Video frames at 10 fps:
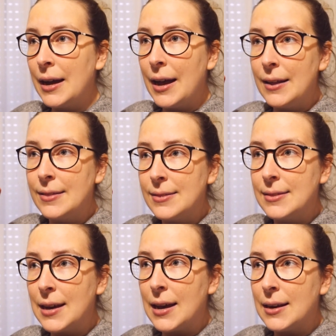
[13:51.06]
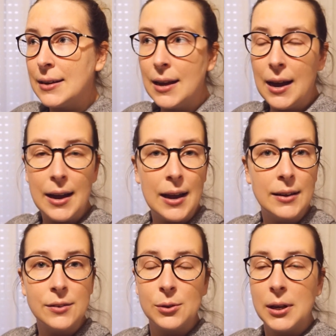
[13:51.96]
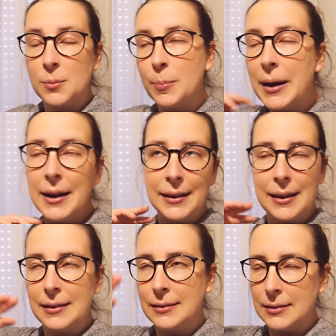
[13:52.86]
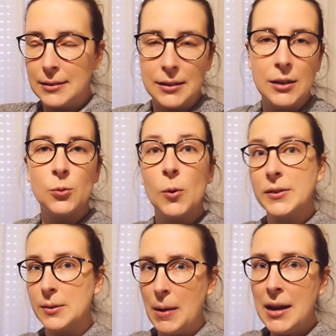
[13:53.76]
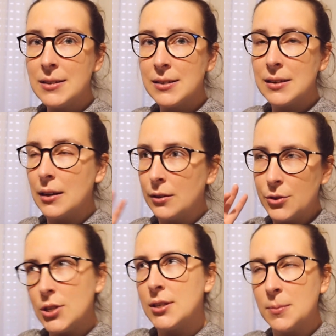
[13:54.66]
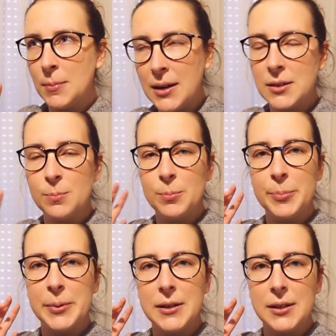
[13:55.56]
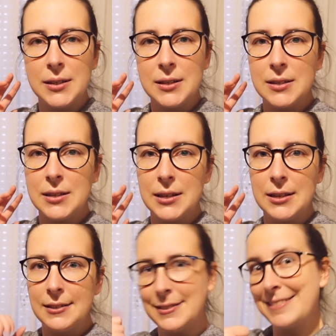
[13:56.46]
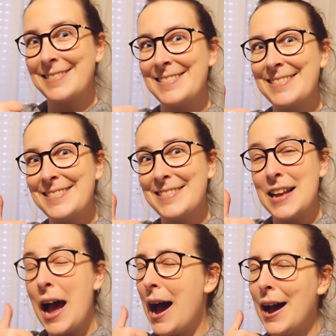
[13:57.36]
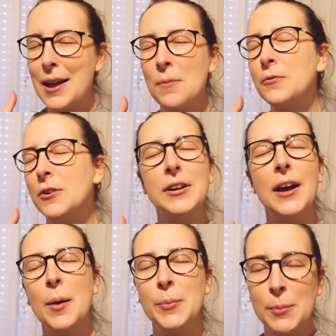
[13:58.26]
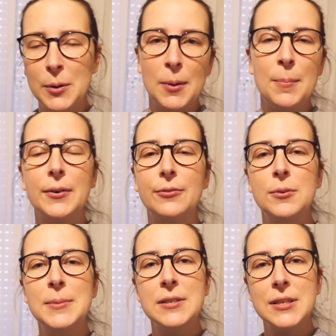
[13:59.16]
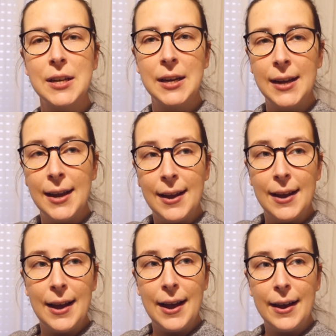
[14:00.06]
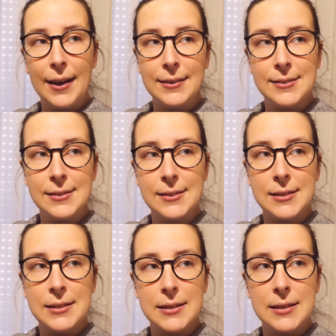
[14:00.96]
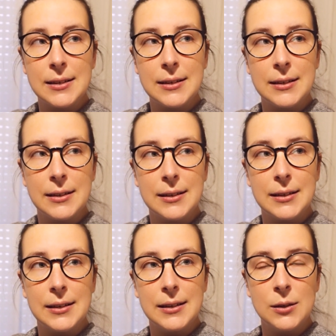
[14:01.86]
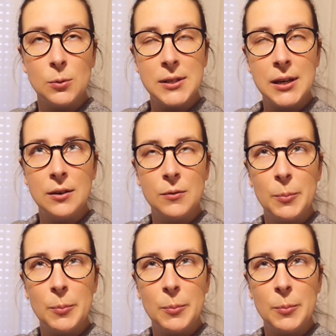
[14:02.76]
and then I had to get back, and it was a mess, a logistic mess, but I am very happy about my performance, and it was kind of